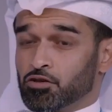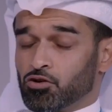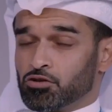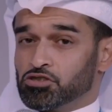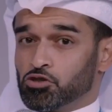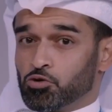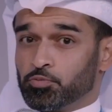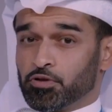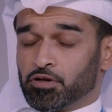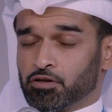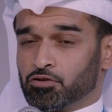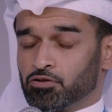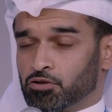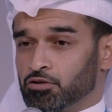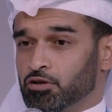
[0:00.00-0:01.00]
a
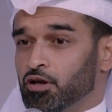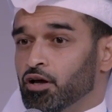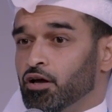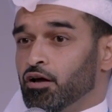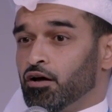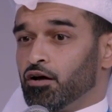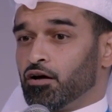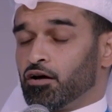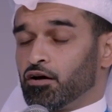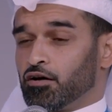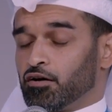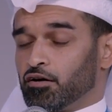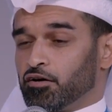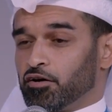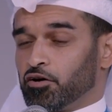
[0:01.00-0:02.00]
geopolitical
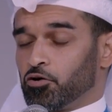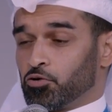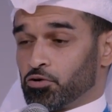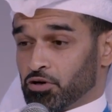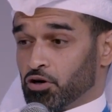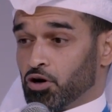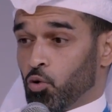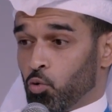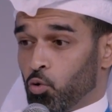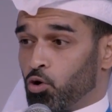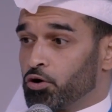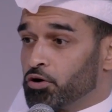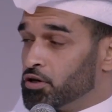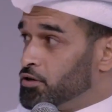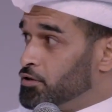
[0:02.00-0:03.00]
or a
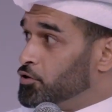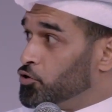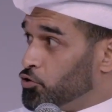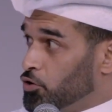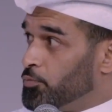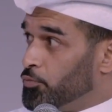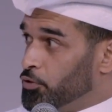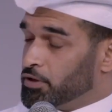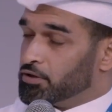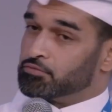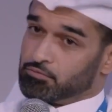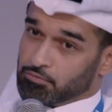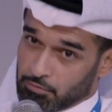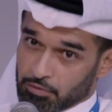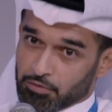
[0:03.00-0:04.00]
war in Europe would.
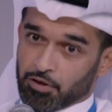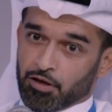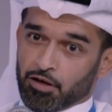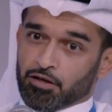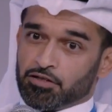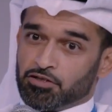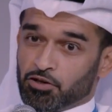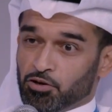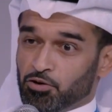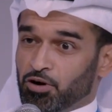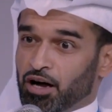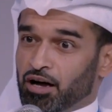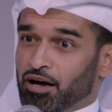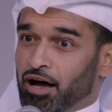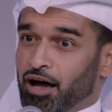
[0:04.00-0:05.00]
So
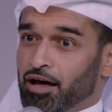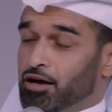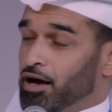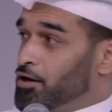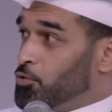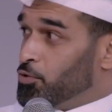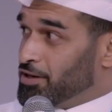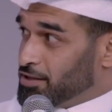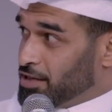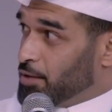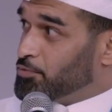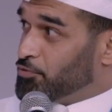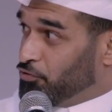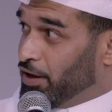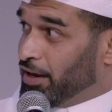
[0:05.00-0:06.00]
I don't want to
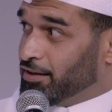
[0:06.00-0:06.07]
tempt fate.